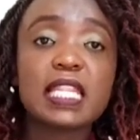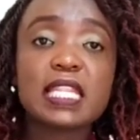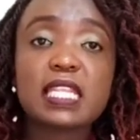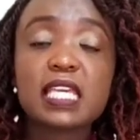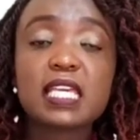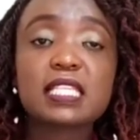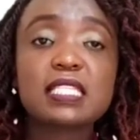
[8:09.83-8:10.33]

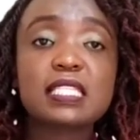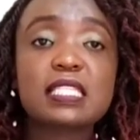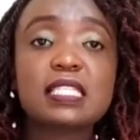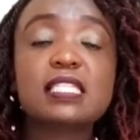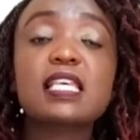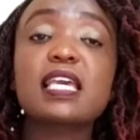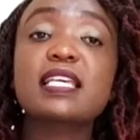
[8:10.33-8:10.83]

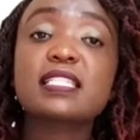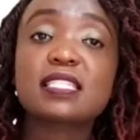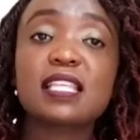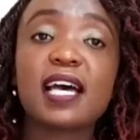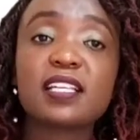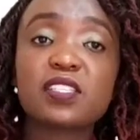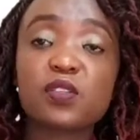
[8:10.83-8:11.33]
this is
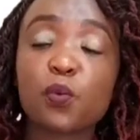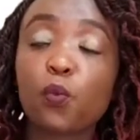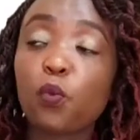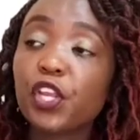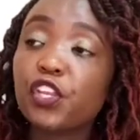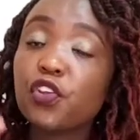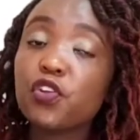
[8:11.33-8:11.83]
that
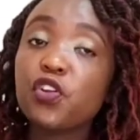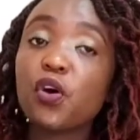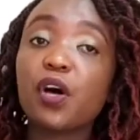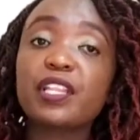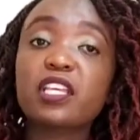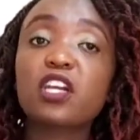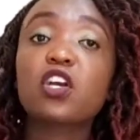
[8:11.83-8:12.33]
when you
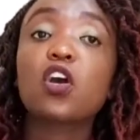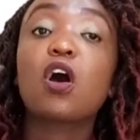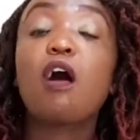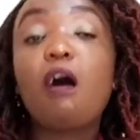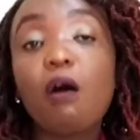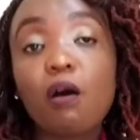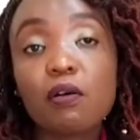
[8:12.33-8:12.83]
know the
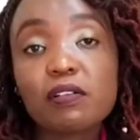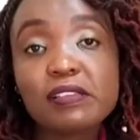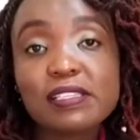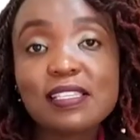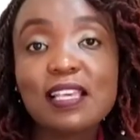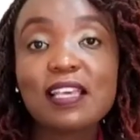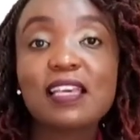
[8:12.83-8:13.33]

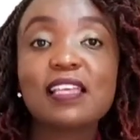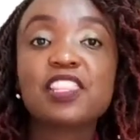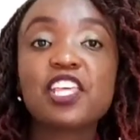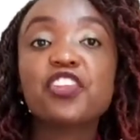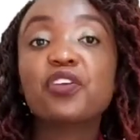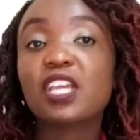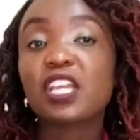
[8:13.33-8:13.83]
cause,
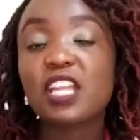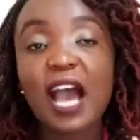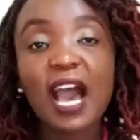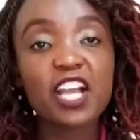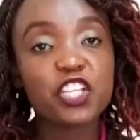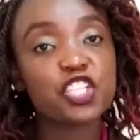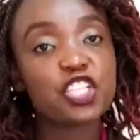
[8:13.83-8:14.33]
then you can
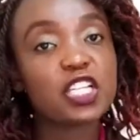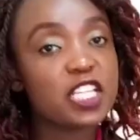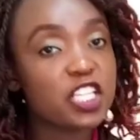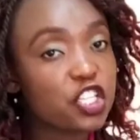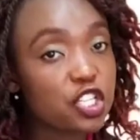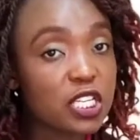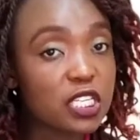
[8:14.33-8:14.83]
actually
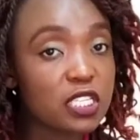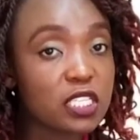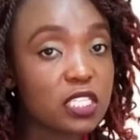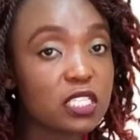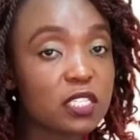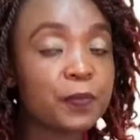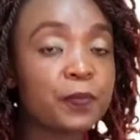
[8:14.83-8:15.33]
treat
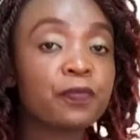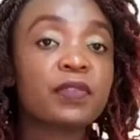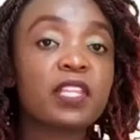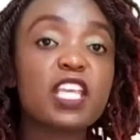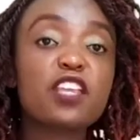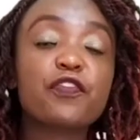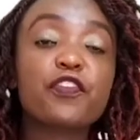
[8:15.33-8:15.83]
it.
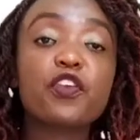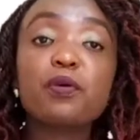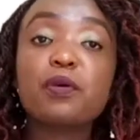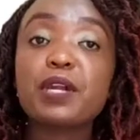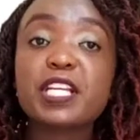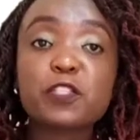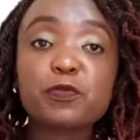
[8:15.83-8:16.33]
If you
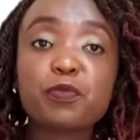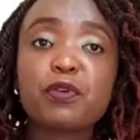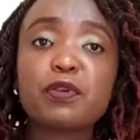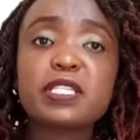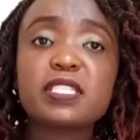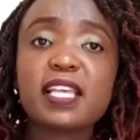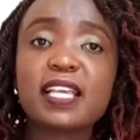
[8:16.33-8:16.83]
are
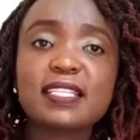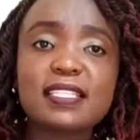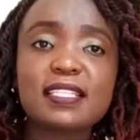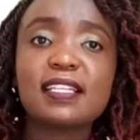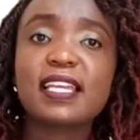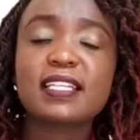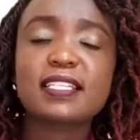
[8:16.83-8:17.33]
experiencing
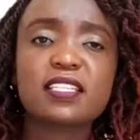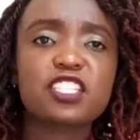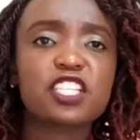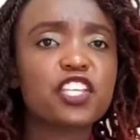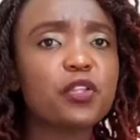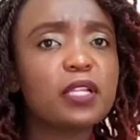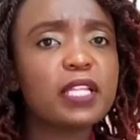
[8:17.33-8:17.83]
delayed
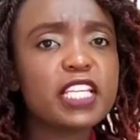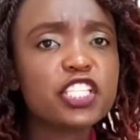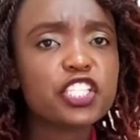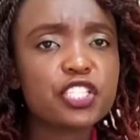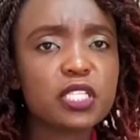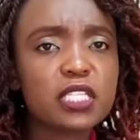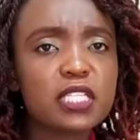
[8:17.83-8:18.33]

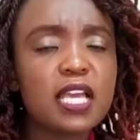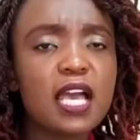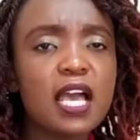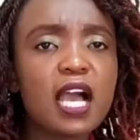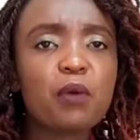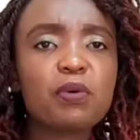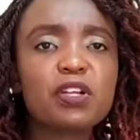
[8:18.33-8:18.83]
ejaculation,
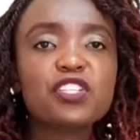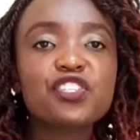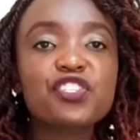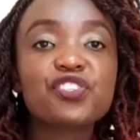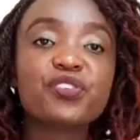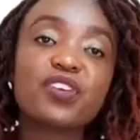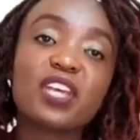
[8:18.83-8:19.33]
I want
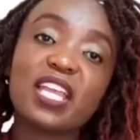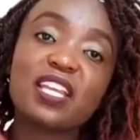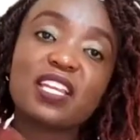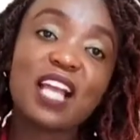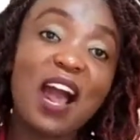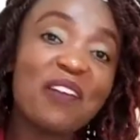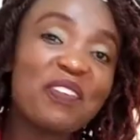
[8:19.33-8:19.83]
to
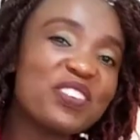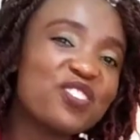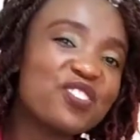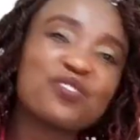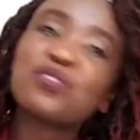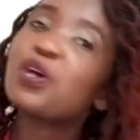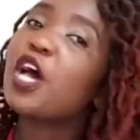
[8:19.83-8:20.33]

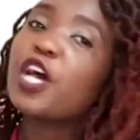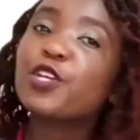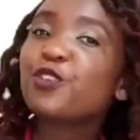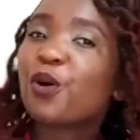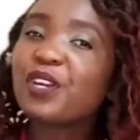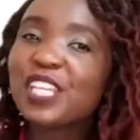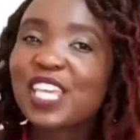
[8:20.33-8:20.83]
encourage you,
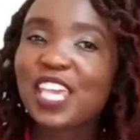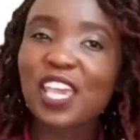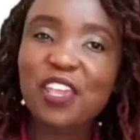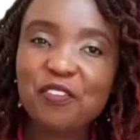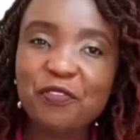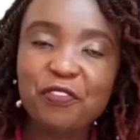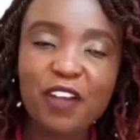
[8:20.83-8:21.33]
don't
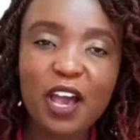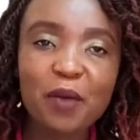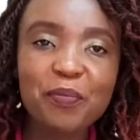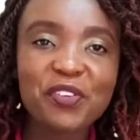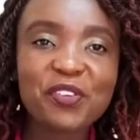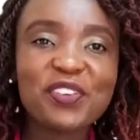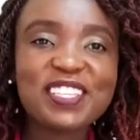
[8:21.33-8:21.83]
give
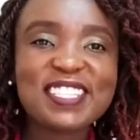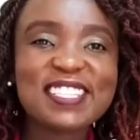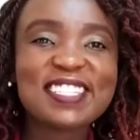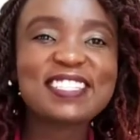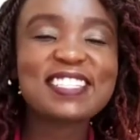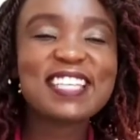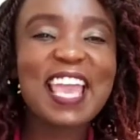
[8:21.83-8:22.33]
up. You know,
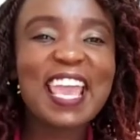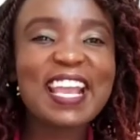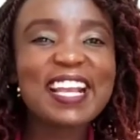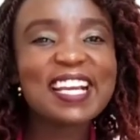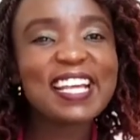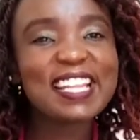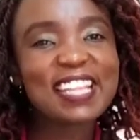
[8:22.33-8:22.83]
just
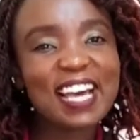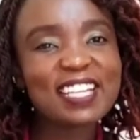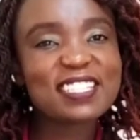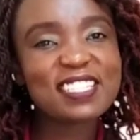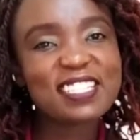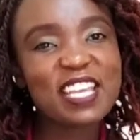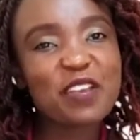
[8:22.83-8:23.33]
take
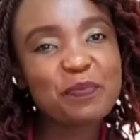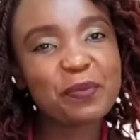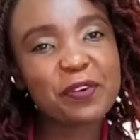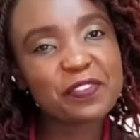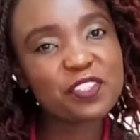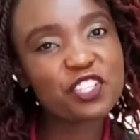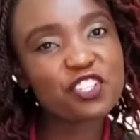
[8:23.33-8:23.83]
that step
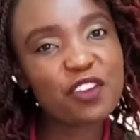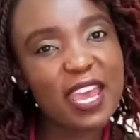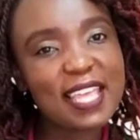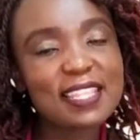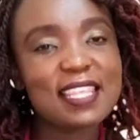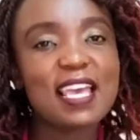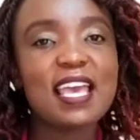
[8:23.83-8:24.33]
of
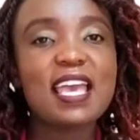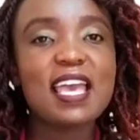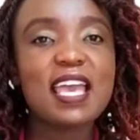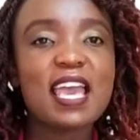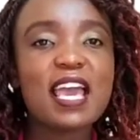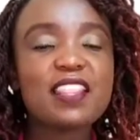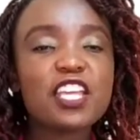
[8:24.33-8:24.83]
strength
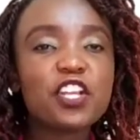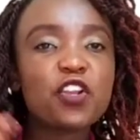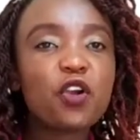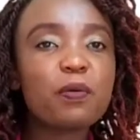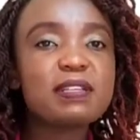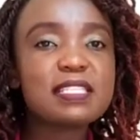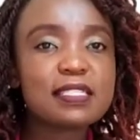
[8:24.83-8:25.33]
and then
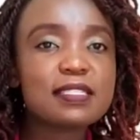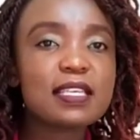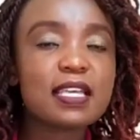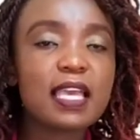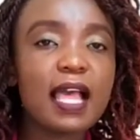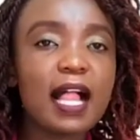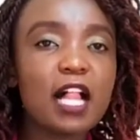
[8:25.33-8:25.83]
go and
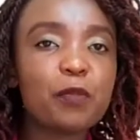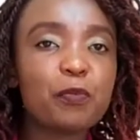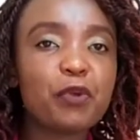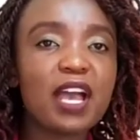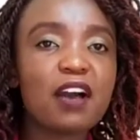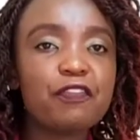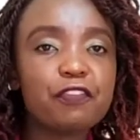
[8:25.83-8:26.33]
seek help.
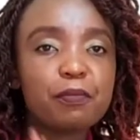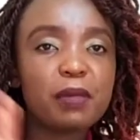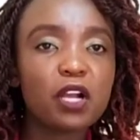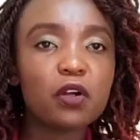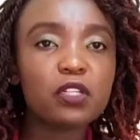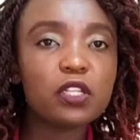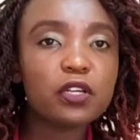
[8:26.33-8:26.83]
We have
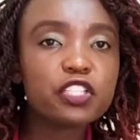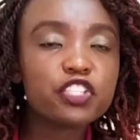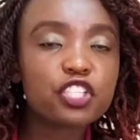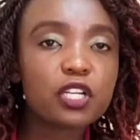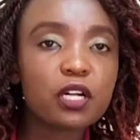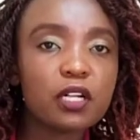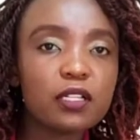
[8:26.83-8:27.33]

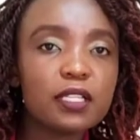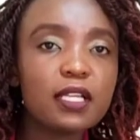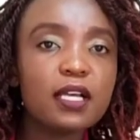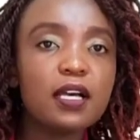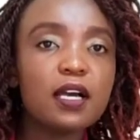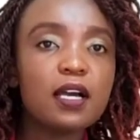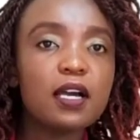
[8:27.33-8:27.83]
pharmacological
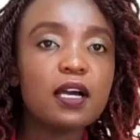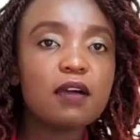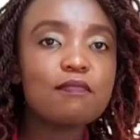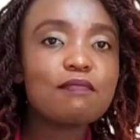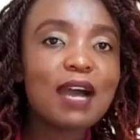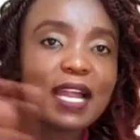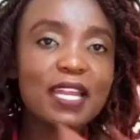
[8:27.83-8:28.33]

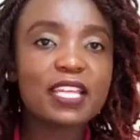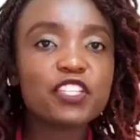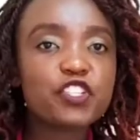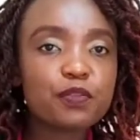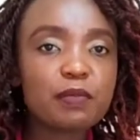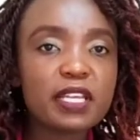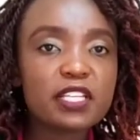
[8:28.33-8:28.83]

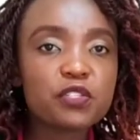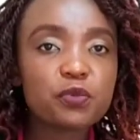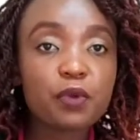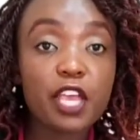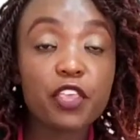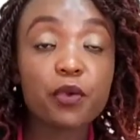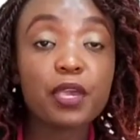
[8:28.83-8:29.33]
management
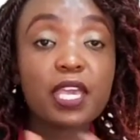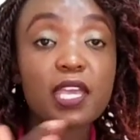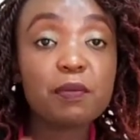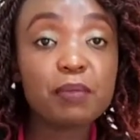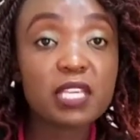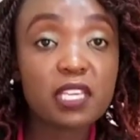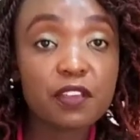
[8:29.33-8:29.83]
where you
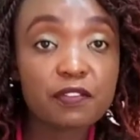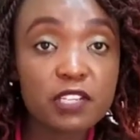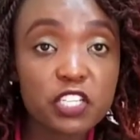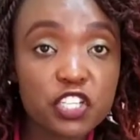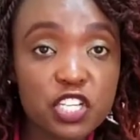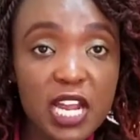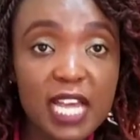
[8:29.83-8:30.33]
can be
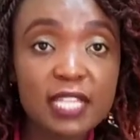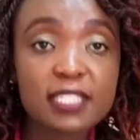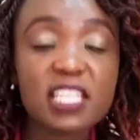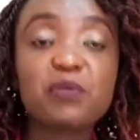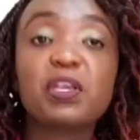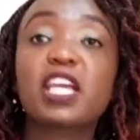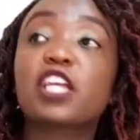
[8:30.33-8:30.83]
given
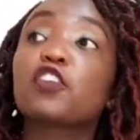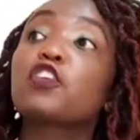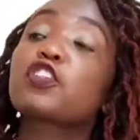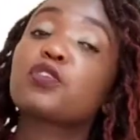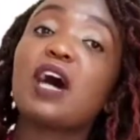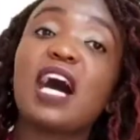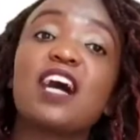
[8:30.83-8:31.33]
drugs, and you can
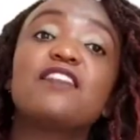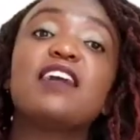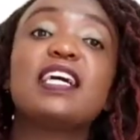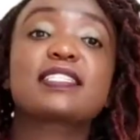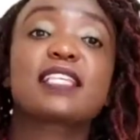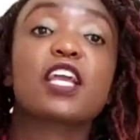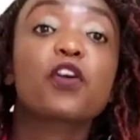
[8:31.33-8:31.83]
also have
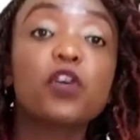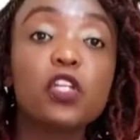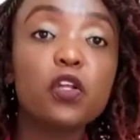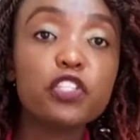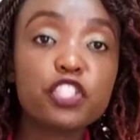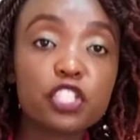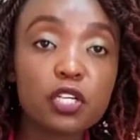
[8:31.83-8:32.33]
a
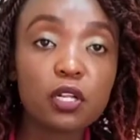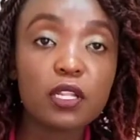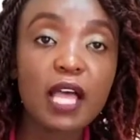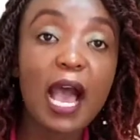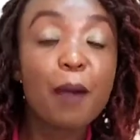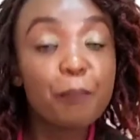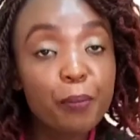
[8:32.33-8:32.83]

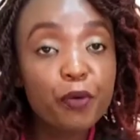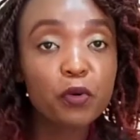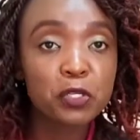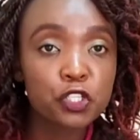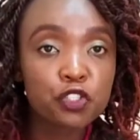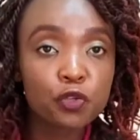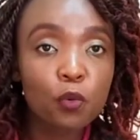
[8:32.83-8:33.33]
psychological
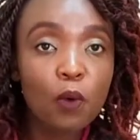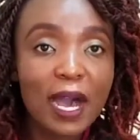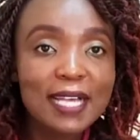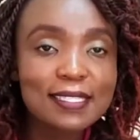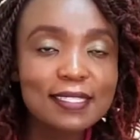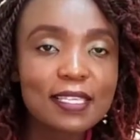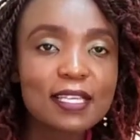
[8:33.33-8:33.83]
approach
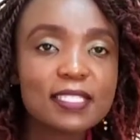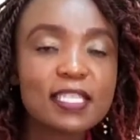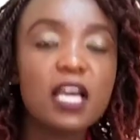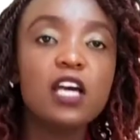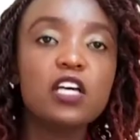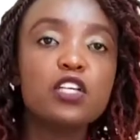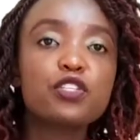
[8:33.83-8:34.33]
towards it.
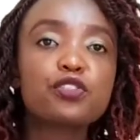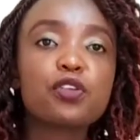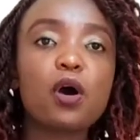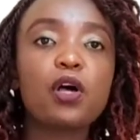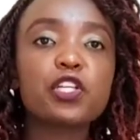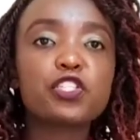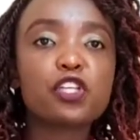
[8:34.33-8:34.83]

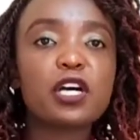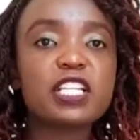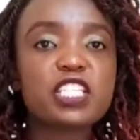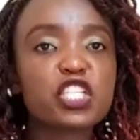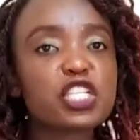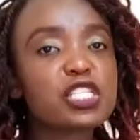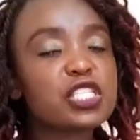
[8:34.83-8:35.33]
So
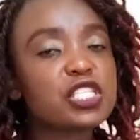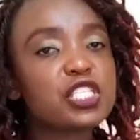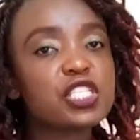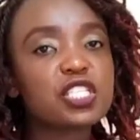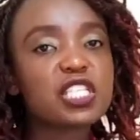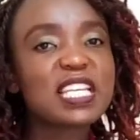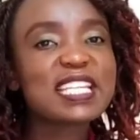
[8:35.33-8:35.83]
don't
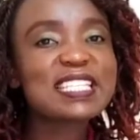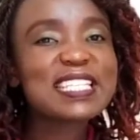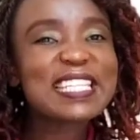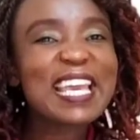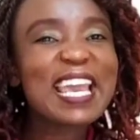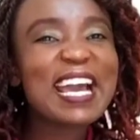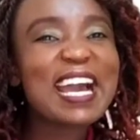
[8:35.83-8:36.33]
just sit
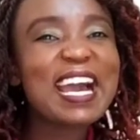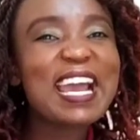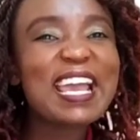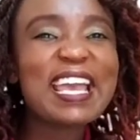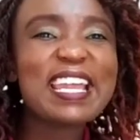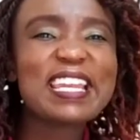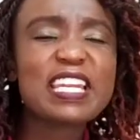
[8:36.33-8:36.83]
there
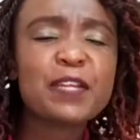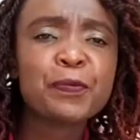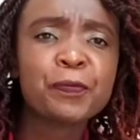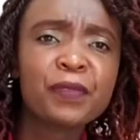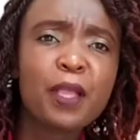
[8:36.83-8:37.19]
and